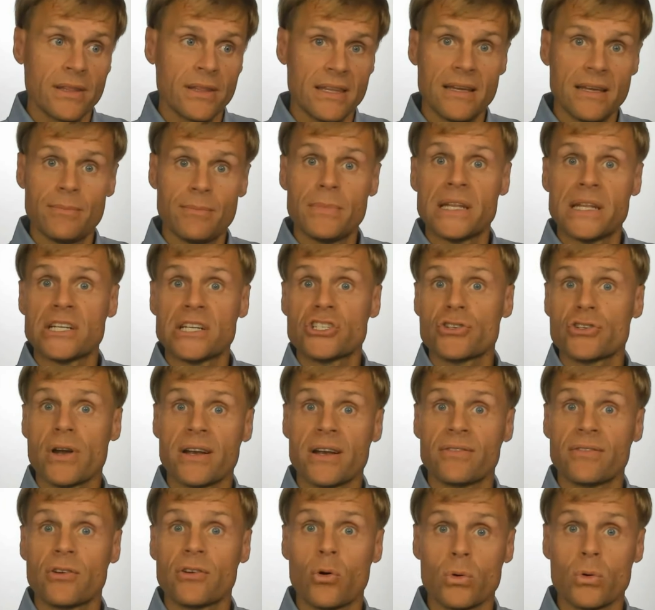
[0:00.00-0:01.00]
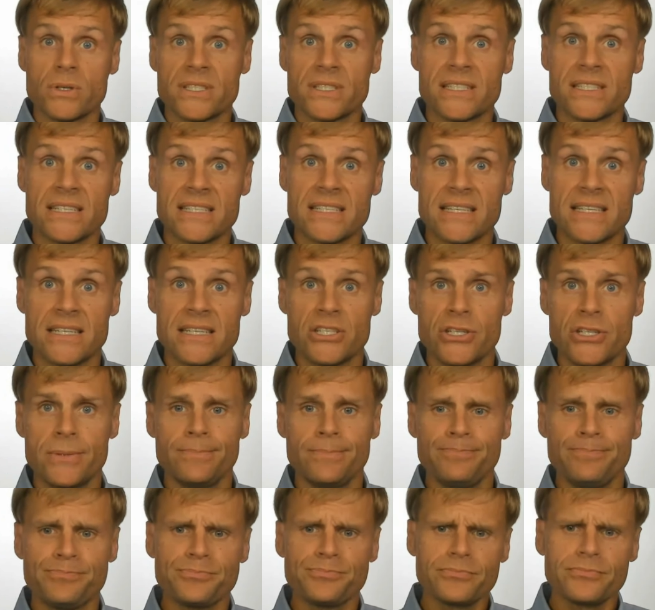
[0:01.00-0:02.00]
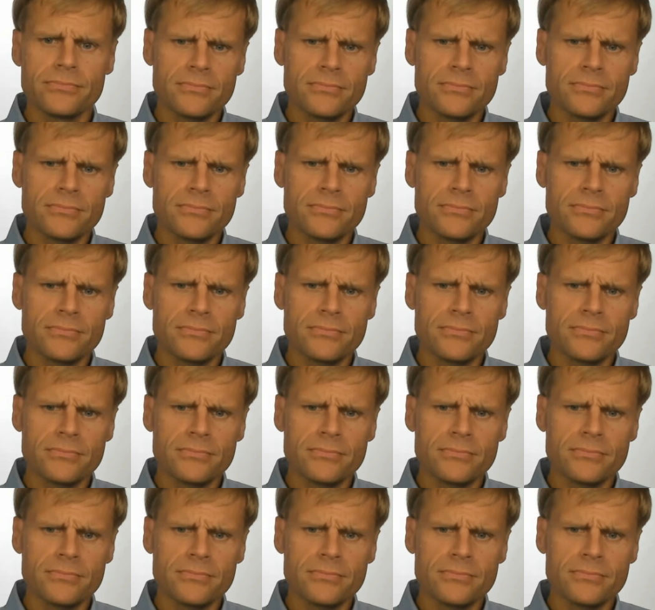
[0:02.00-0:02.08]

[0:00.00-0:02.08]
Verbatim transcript: the administrative court's decision,